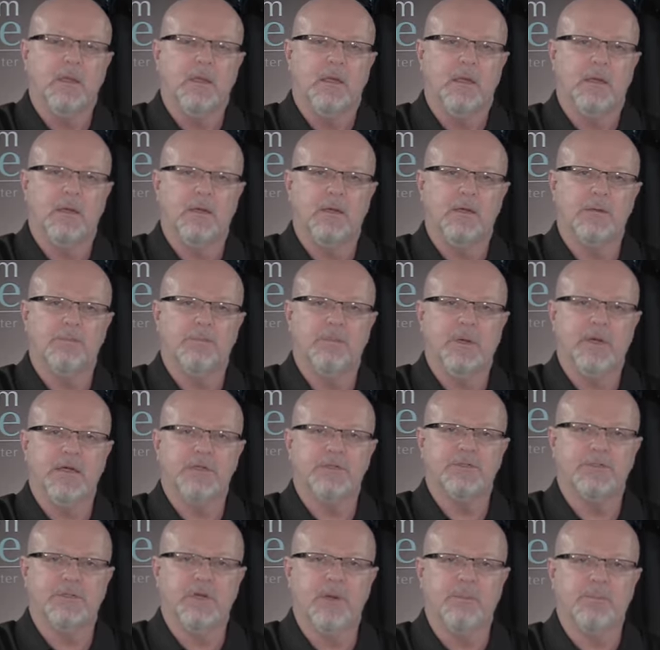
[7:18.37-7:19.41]
by a
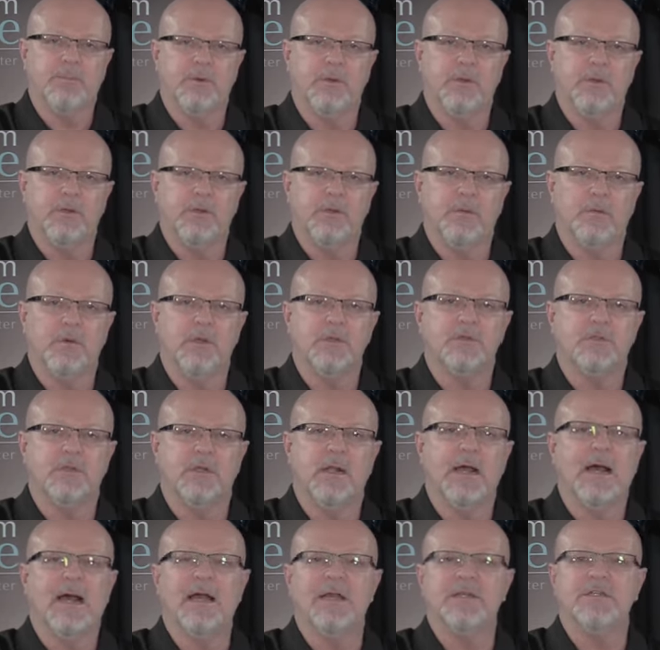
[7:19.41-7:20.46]
shepherd, and it wasn't
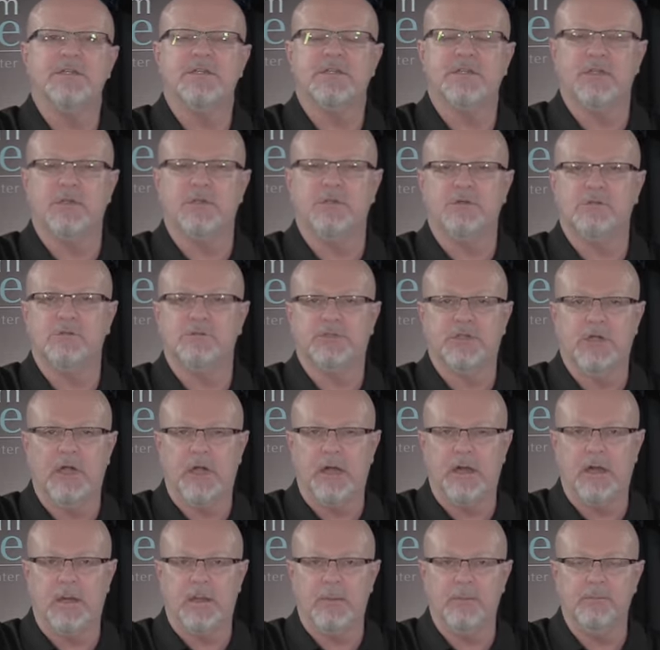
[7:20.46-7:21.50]
a high-skilled
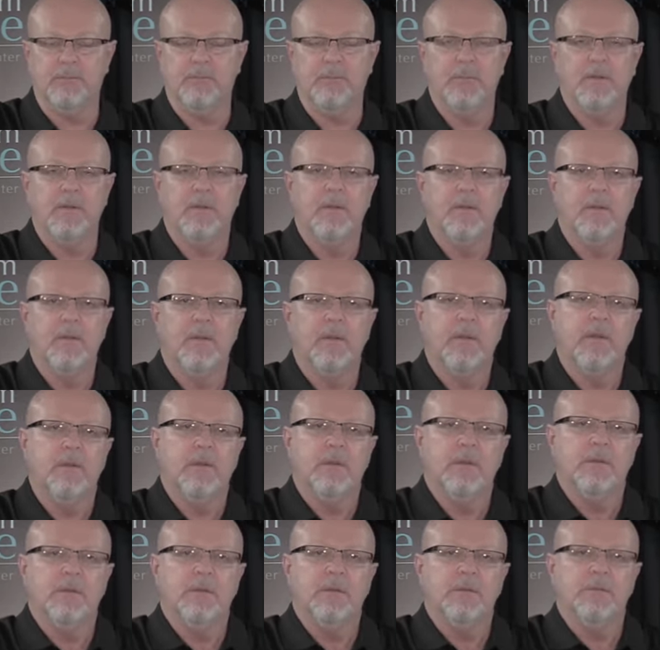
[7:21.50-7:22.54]
job.
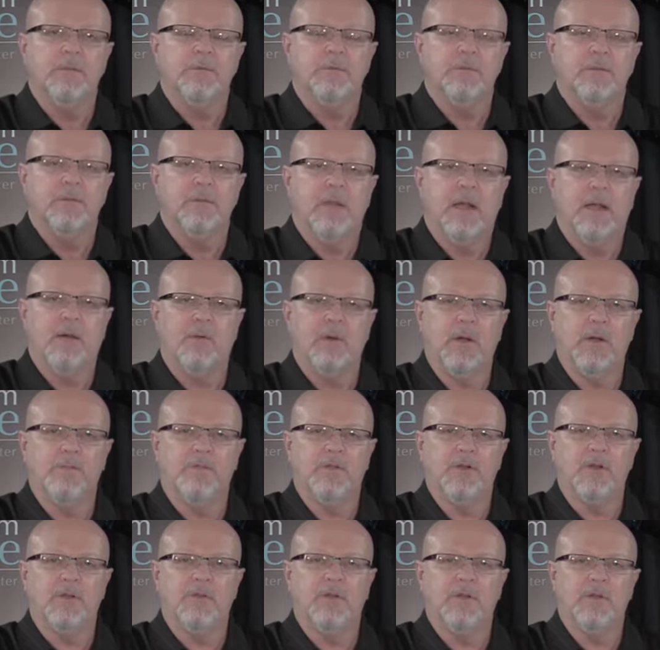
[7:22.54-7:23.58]

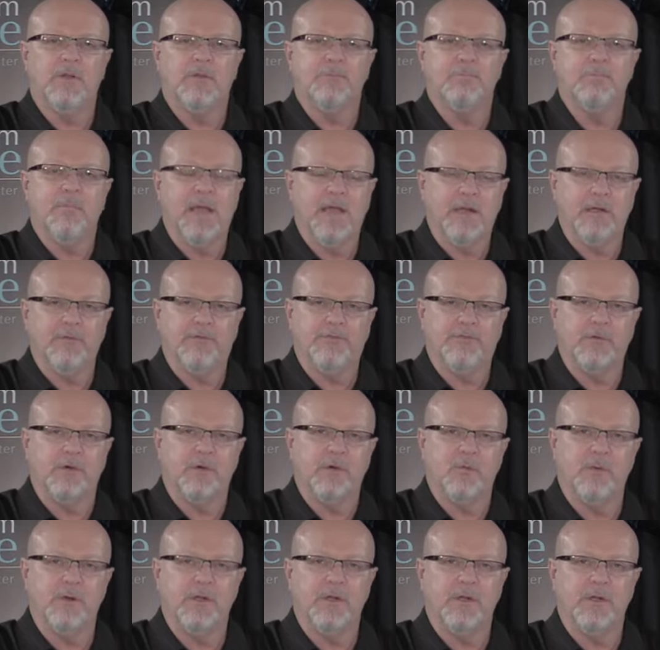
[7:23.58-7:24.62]
However, in the metaphor,
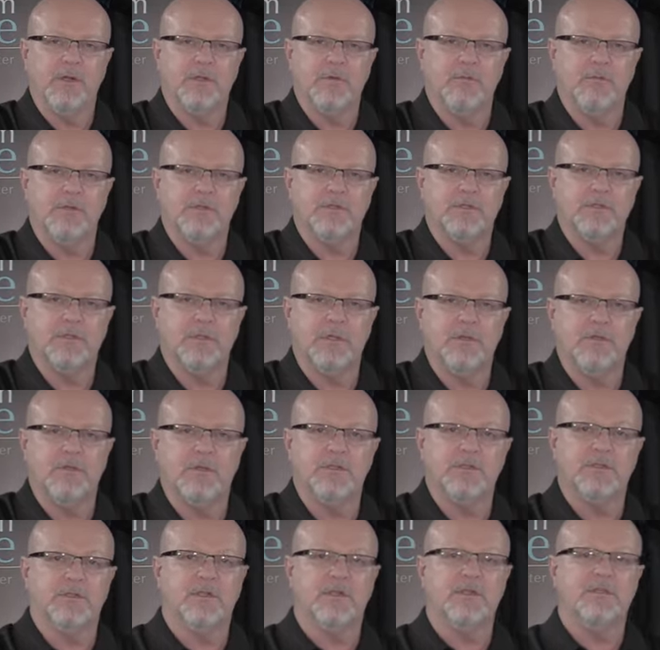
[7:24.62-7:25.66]
we see
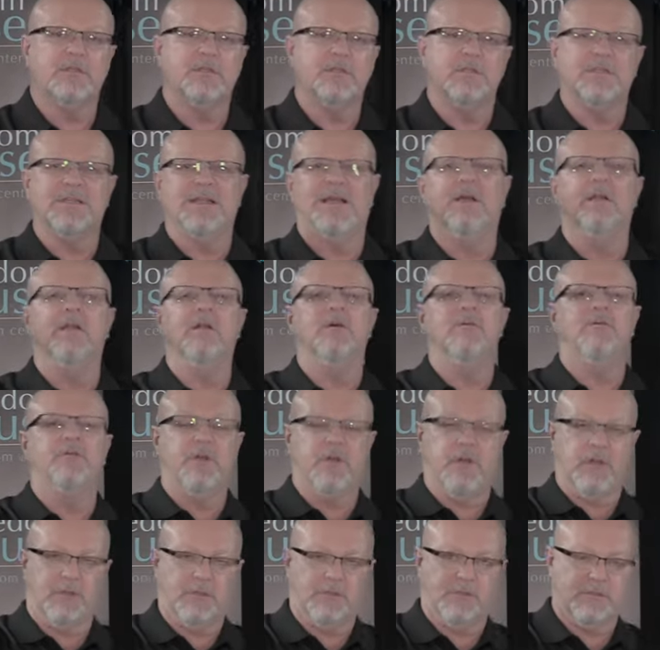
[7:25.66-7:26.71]
that Jesus
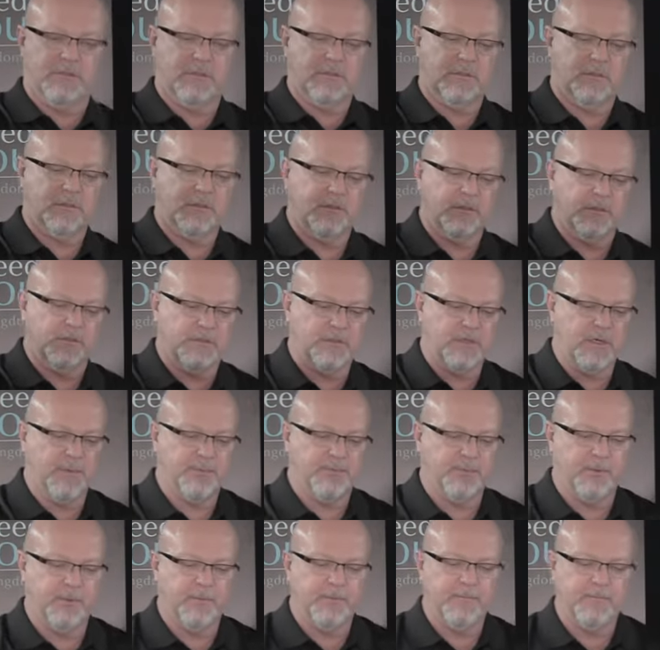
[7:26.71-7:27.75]
elevates the
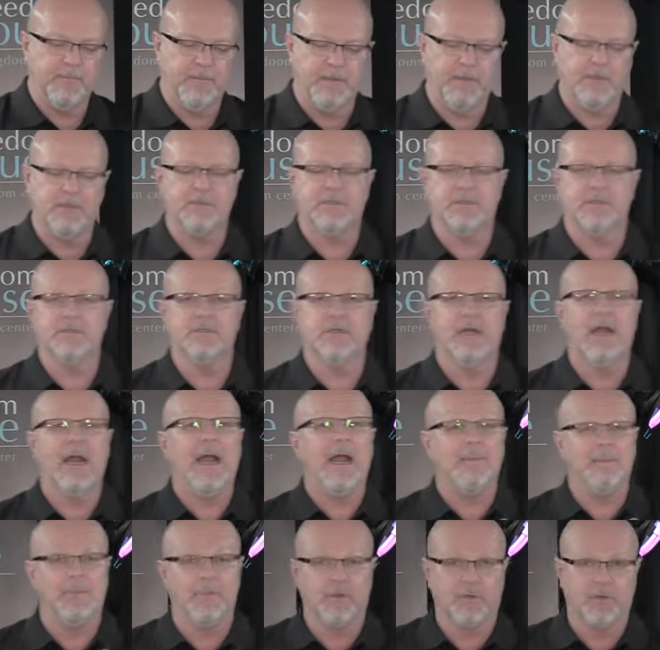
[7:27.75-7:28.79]
shepherd, and he says,
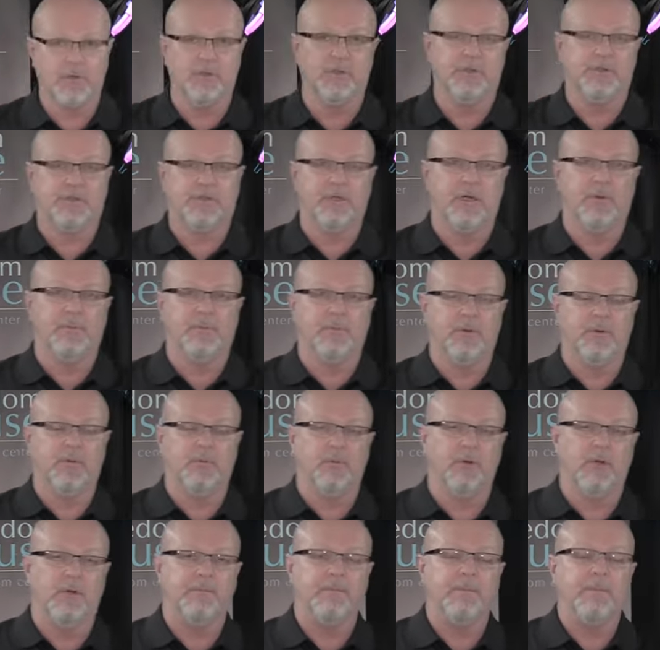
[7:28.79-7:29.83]
I'm the good shepherd.
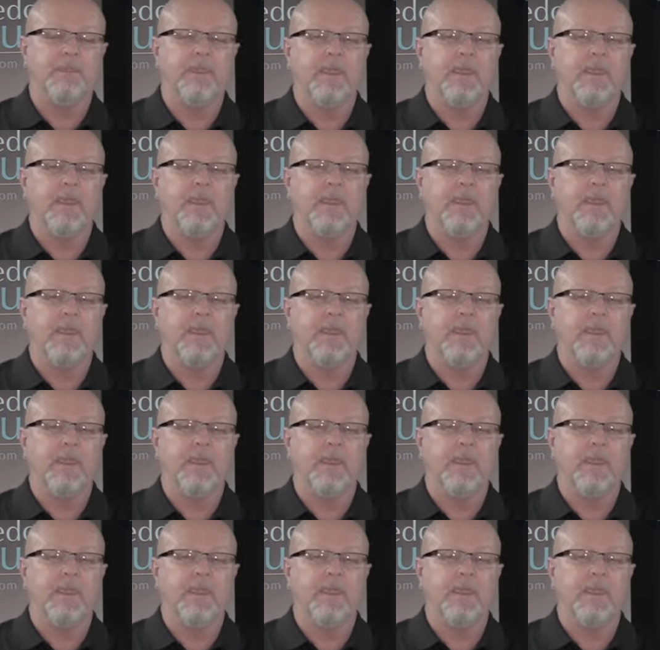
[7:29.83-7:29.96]
Well,